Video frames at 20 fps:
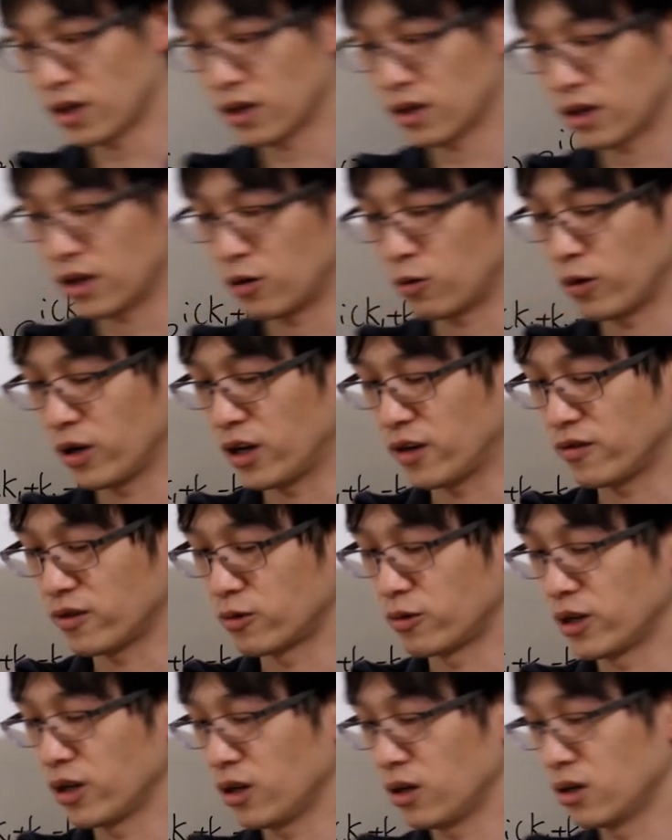that we have
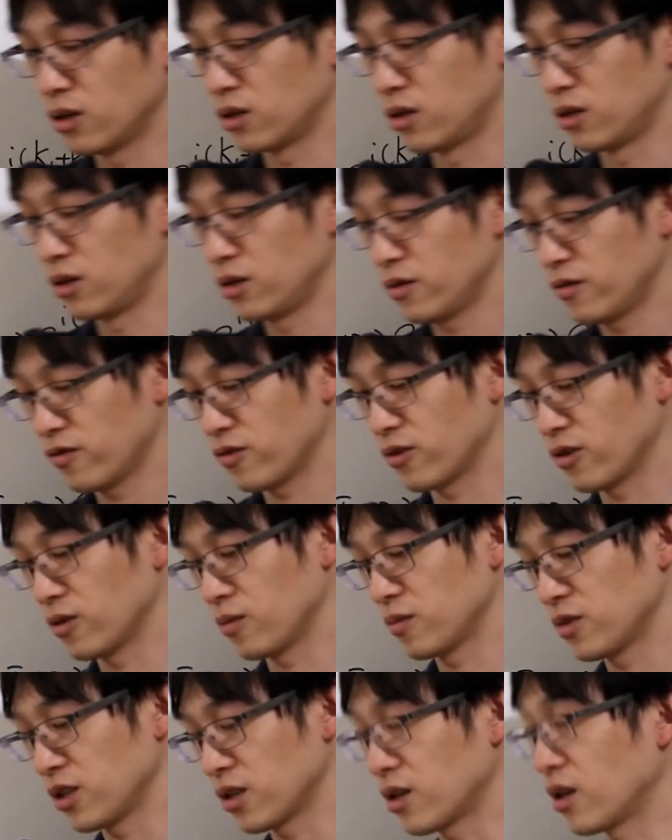already learned
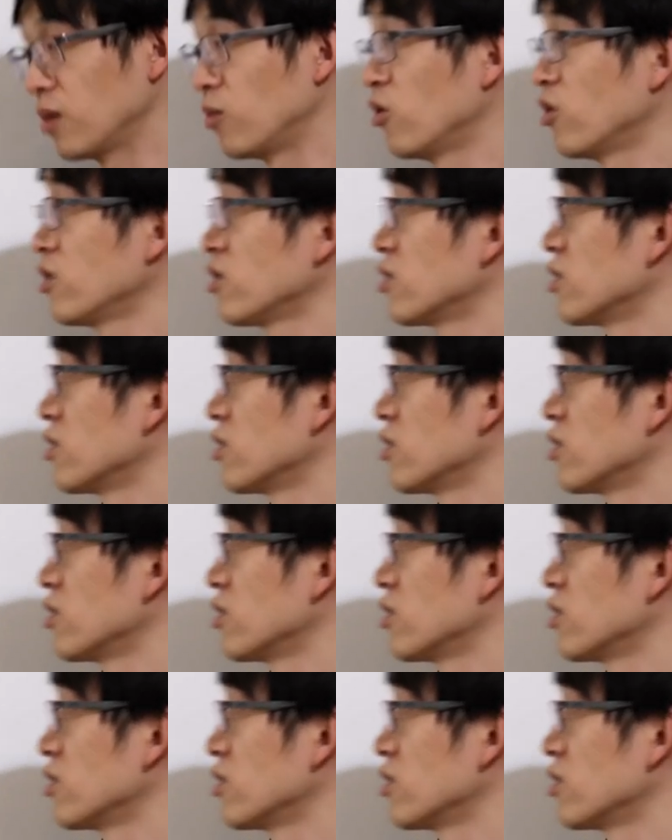from second harmonic